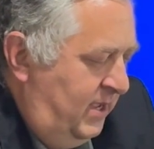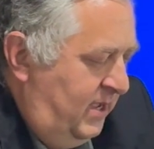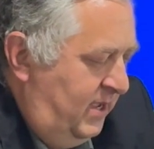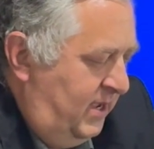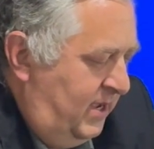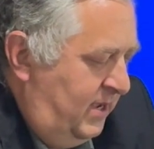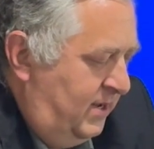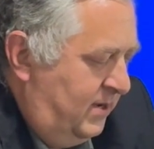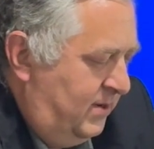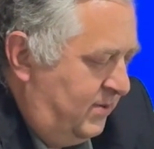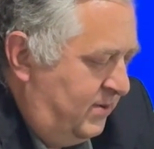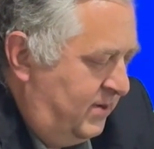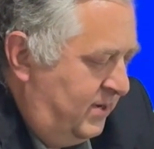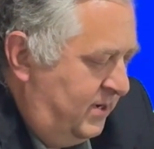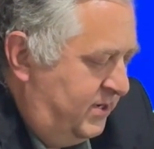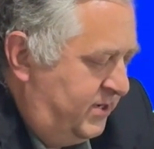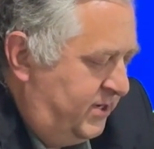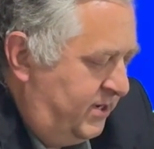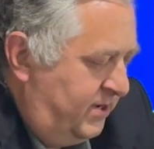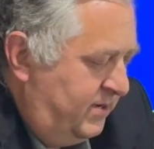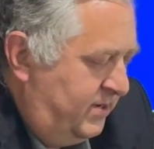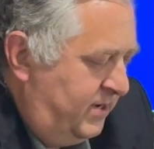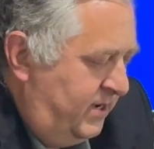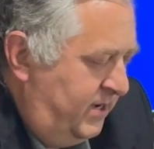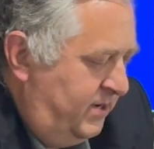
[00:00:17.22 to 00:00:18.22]
And Lord,
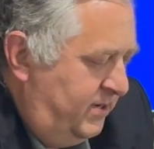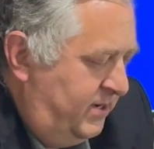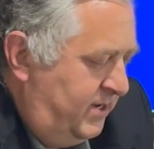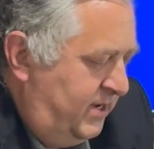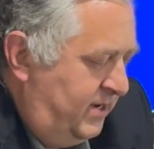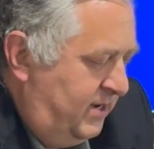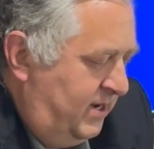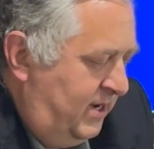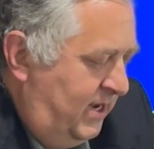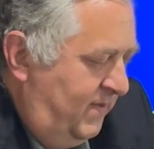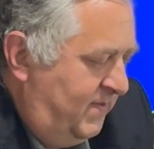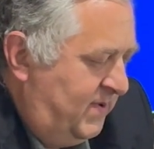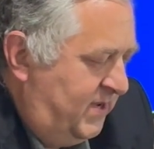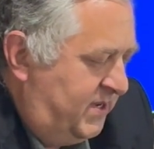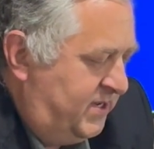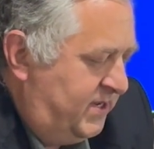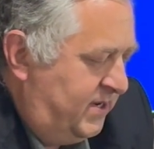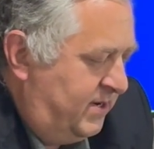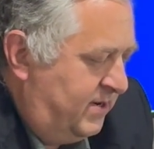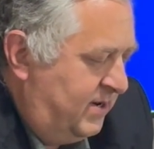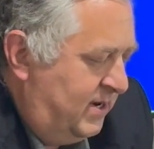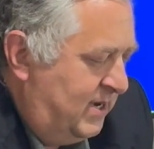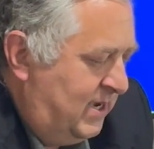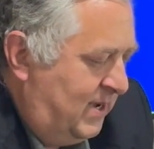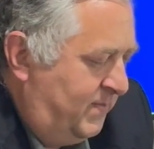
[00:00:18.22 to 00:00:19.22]
certainly you didn't leave us in
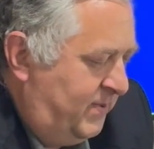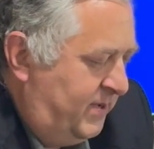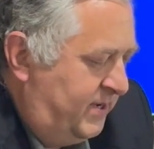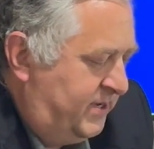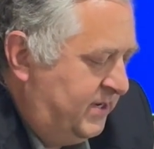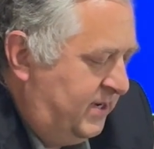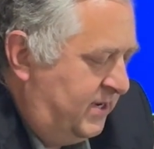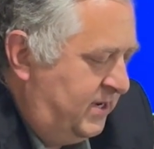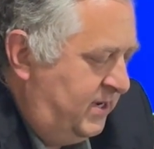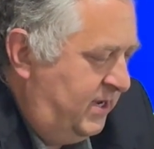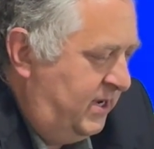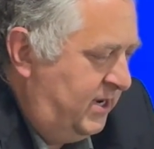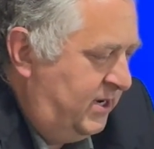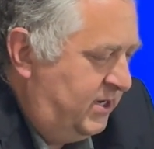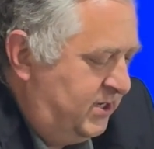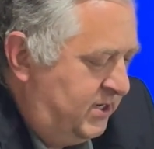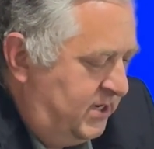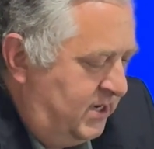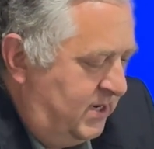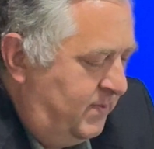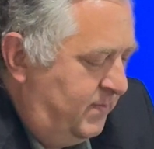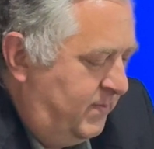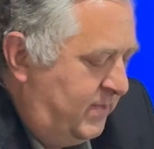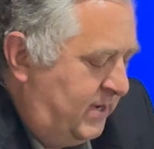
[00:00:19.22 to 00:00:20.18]
our helpless condition,